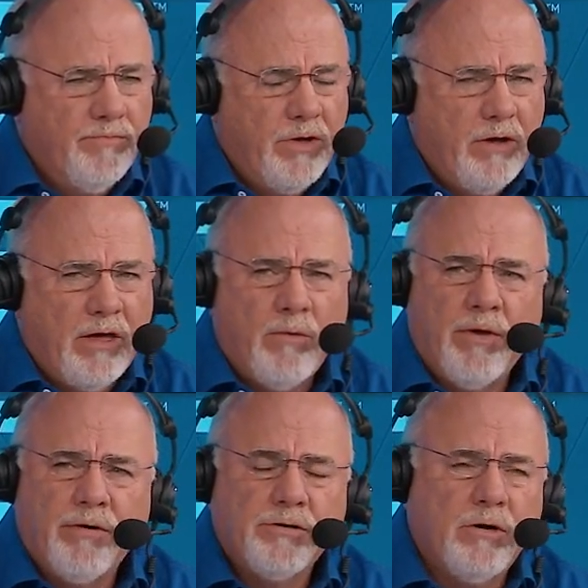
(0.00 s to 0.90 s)
Yeah, that
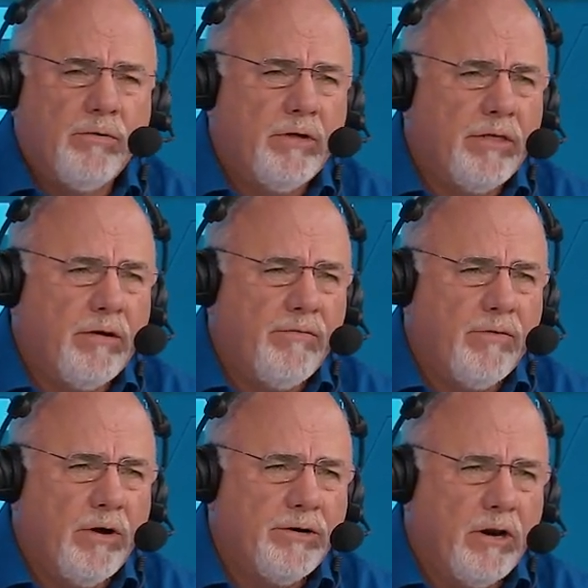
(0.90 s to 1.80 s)
way there's no nothing
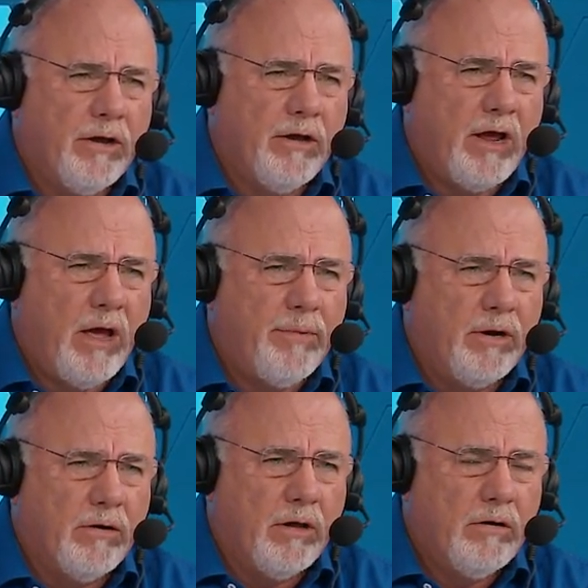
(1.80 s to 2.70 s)
fraudulent can happen
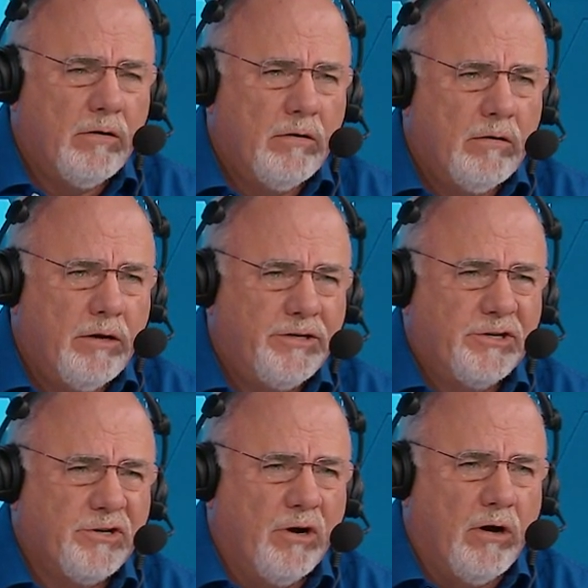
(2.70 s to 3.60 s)
on it. It's
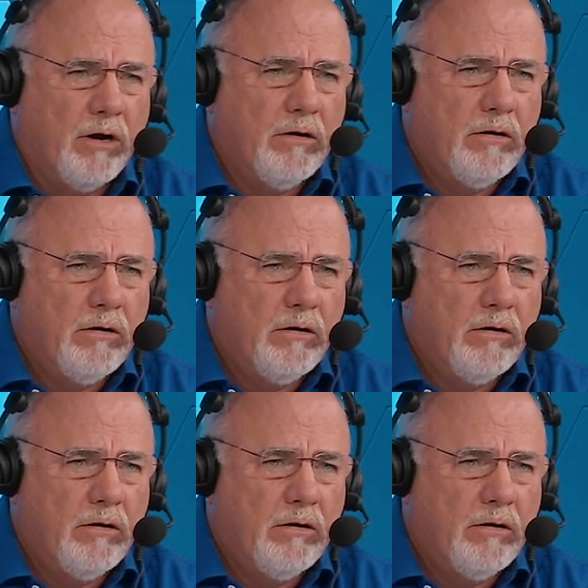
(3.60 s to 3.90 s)
just gone.